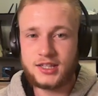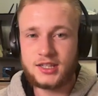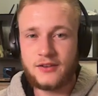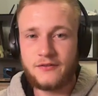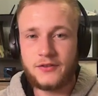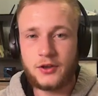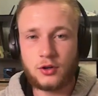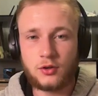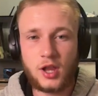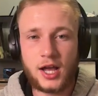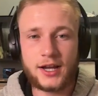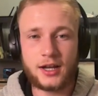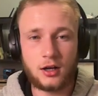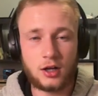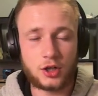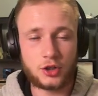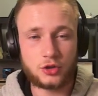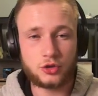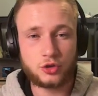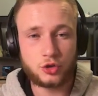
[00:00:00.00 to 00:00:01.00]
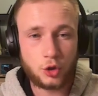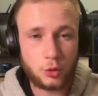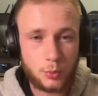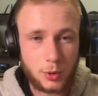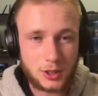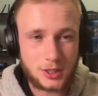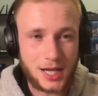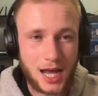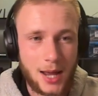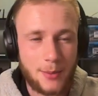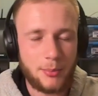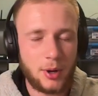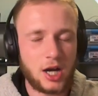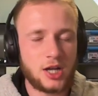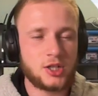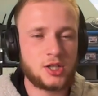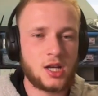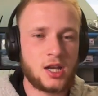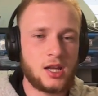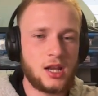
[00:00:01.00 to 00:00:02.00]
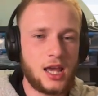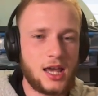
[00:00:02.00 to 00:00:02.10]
if they're like on a super tight budget